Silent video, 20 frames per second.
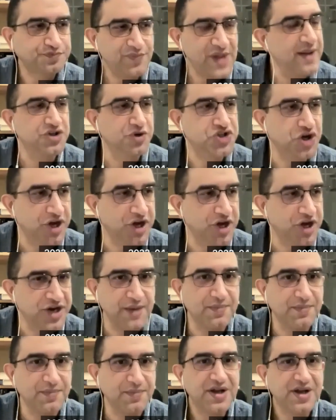I'm going to
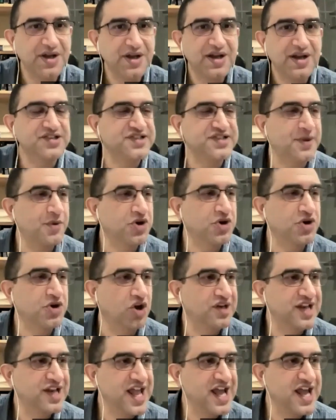butcher her name,
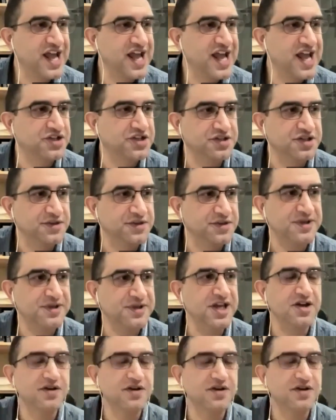someone called Leah
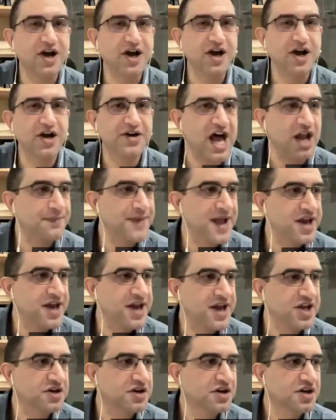Yipi, an
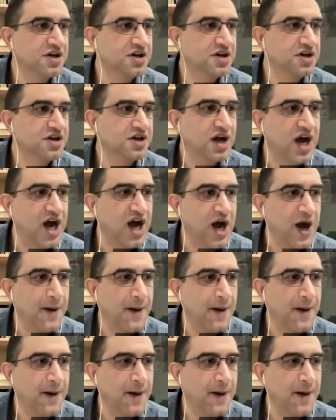Albanian